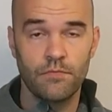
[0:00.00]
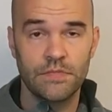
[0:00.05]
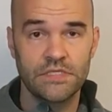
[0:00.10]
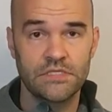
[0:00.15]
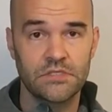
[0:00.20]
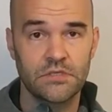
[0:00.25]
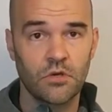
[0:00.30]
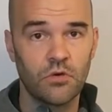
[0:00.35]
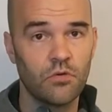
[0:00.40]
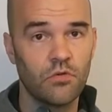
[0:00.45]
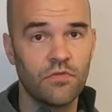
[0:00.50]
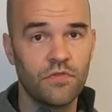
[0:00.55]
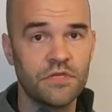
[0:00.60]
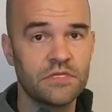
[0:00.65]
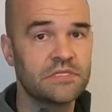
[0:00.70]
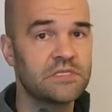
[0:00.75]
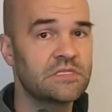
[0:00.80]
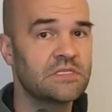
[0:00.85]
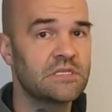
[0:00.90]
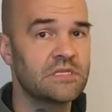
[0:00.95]
So,
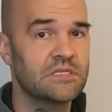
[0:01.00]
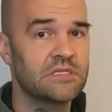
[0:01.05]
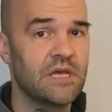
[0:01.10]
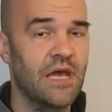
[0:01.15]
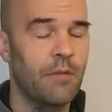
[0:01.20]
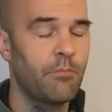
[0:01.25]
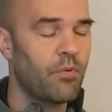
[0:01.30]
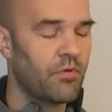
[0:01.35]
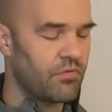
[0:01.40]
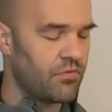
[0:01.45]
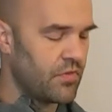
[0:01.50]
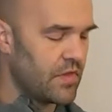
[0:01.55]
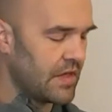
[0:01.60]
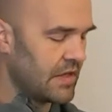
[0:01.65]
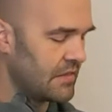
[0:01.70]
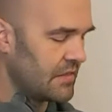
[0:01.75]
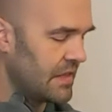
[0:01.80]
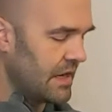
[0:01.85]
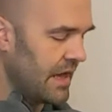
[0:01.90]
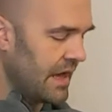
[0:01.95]
this is the type of
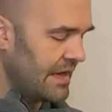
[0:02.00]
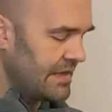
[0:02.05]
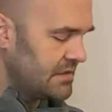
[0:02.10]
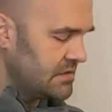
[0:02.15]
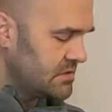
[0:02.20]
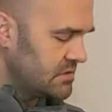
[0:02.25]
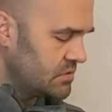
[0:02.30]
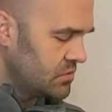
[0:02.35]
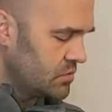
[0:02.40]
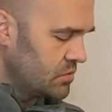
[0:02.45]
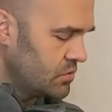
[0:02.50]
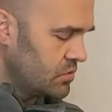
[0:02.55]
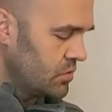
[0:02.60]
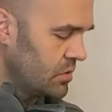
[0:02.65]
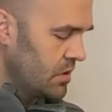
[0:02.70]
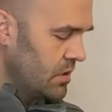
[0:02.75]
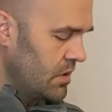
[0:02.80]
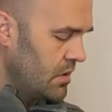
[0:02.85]
thing that I do